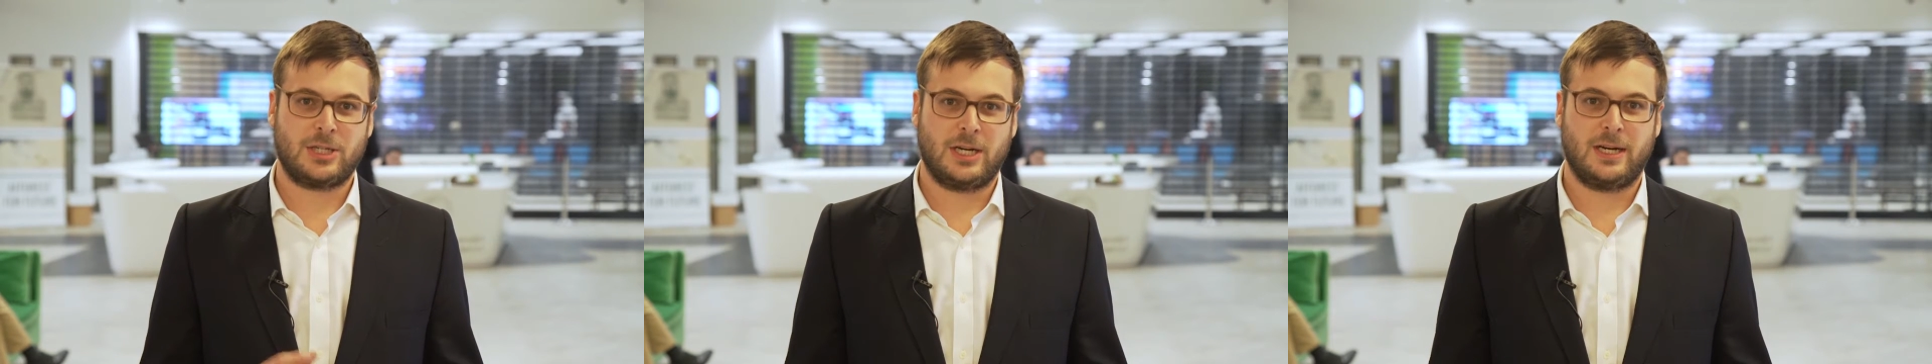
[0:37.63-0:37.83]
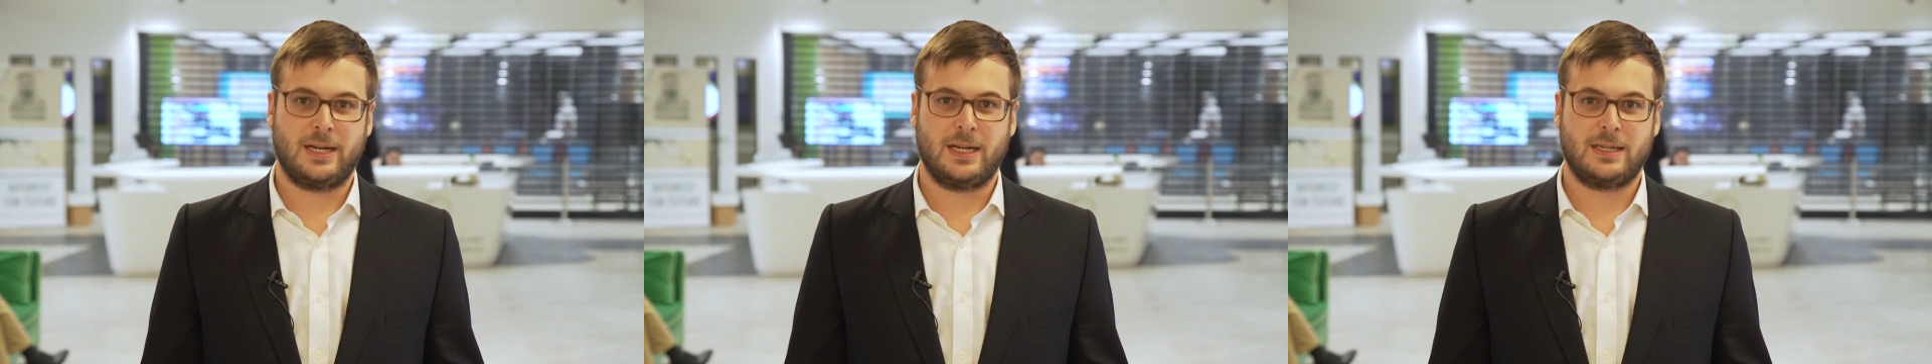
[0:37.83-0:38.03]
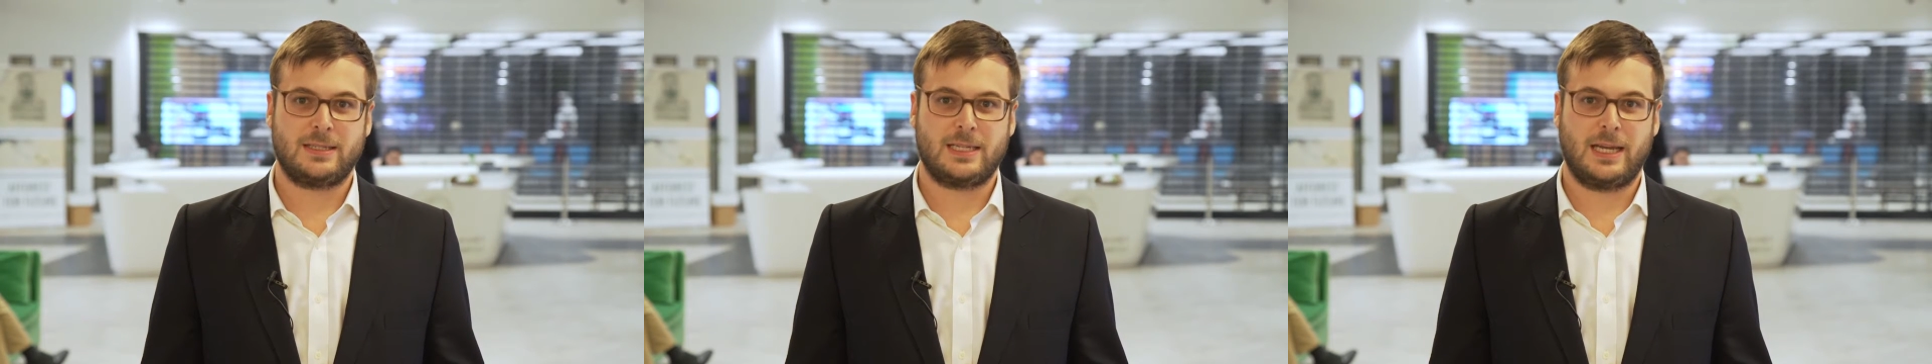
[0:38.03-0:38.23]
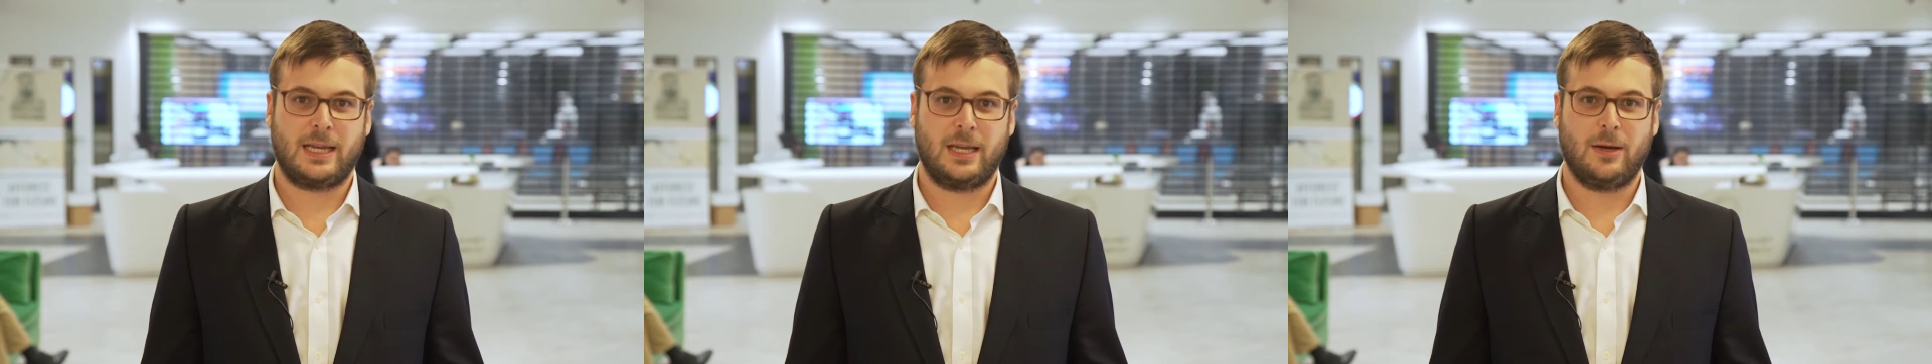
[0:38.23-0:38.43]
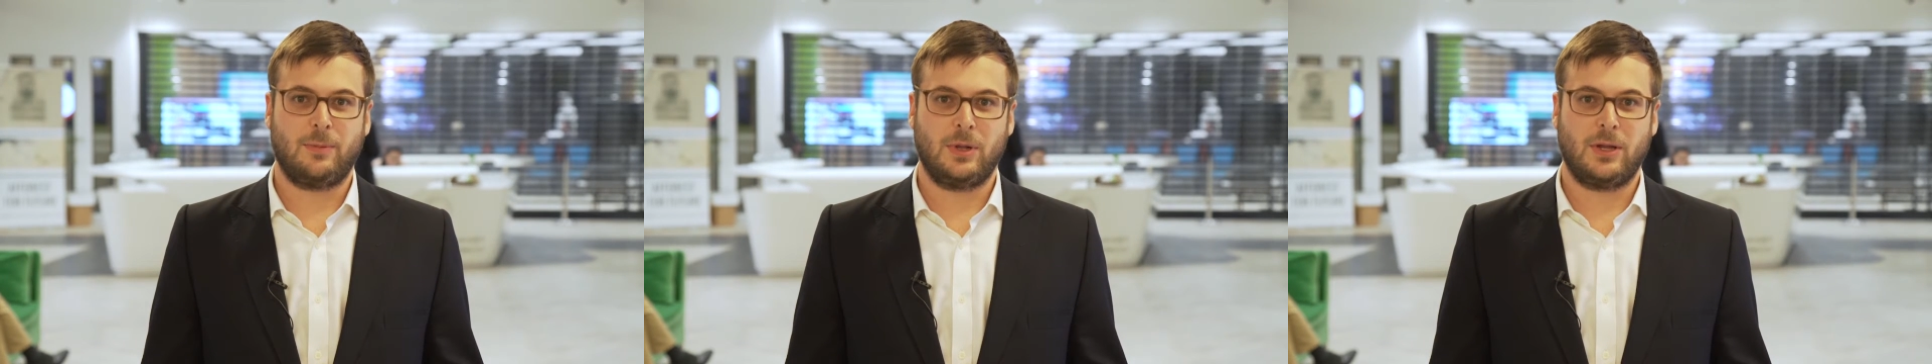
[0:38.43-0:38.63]
China
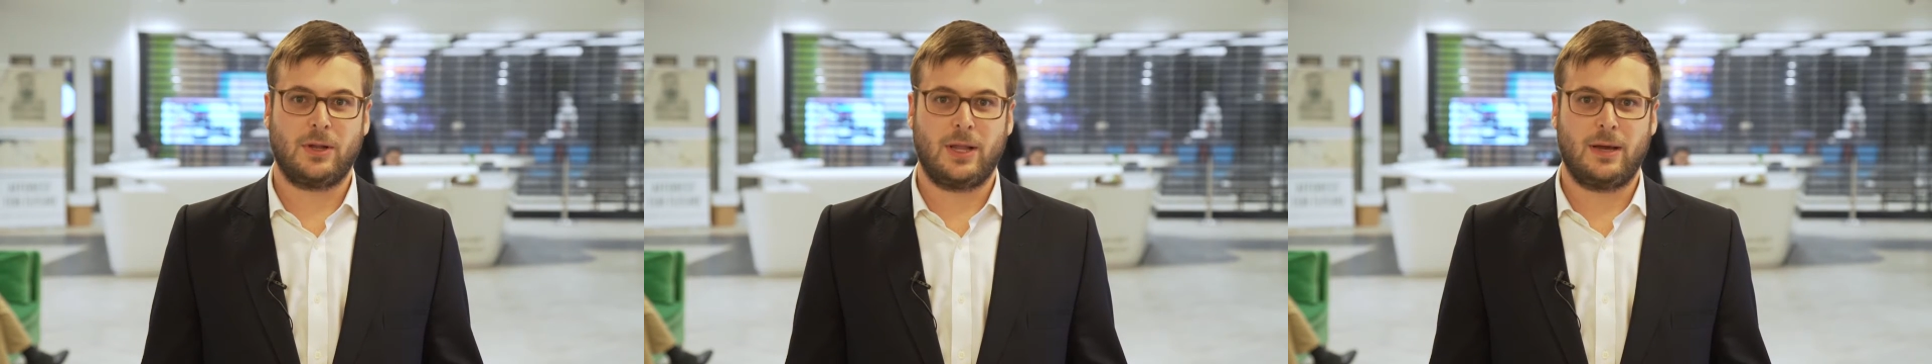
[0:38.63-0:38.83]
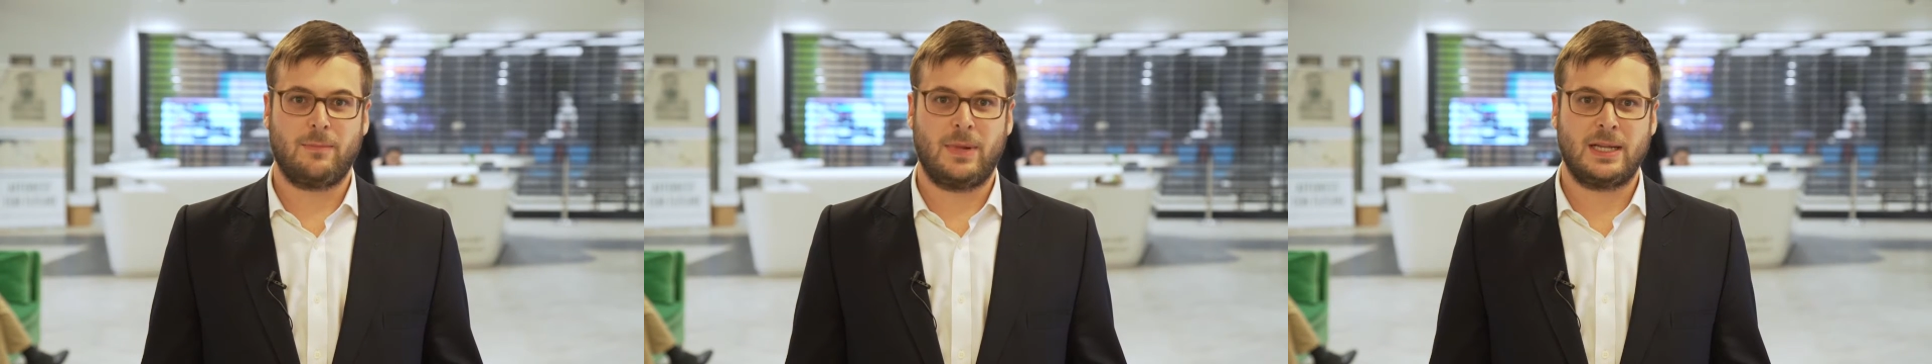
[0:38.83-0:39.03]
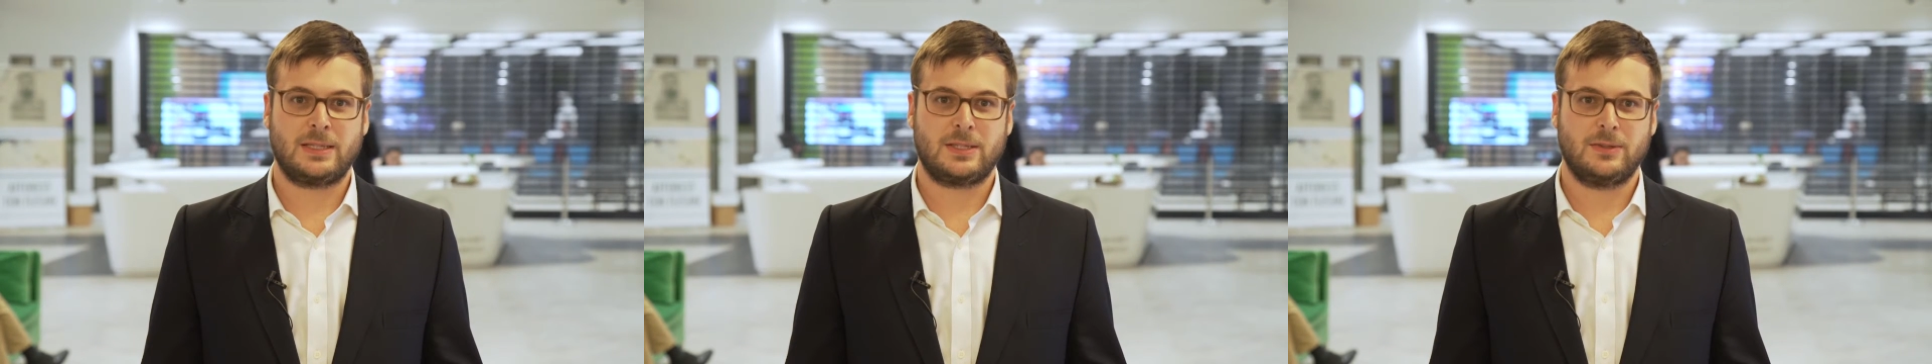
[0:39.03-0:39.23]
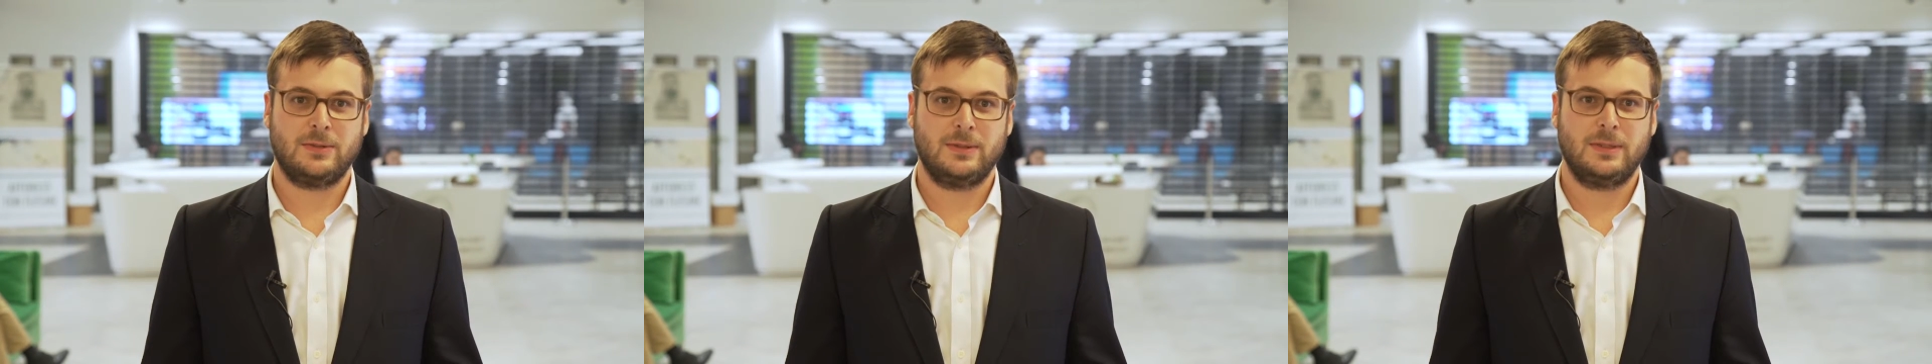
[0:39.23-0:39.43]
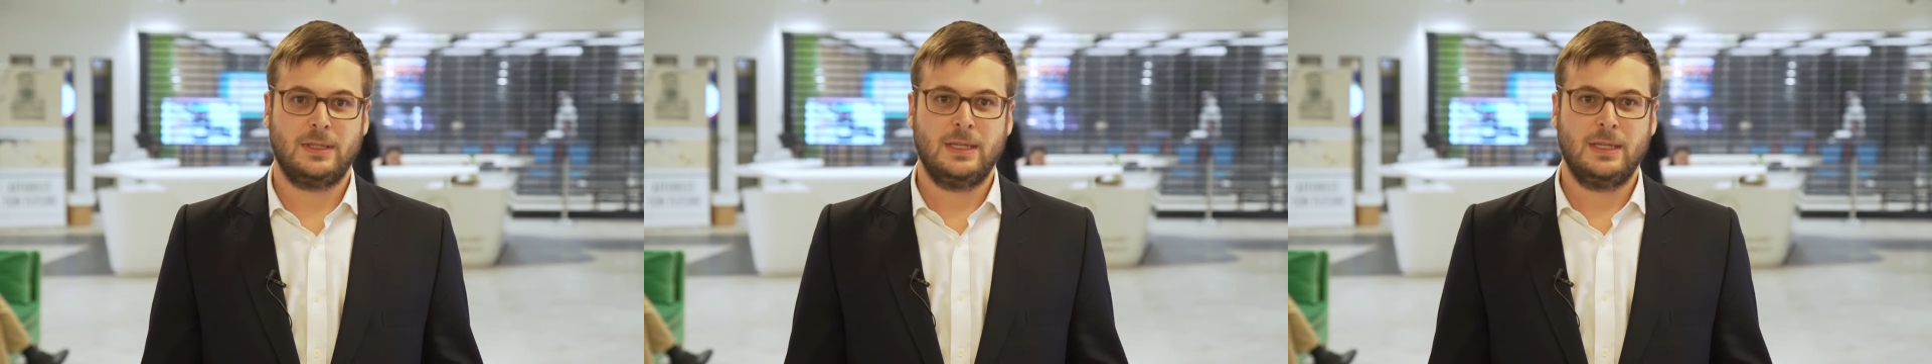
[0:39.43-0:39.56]
taking up a lot of that mantle.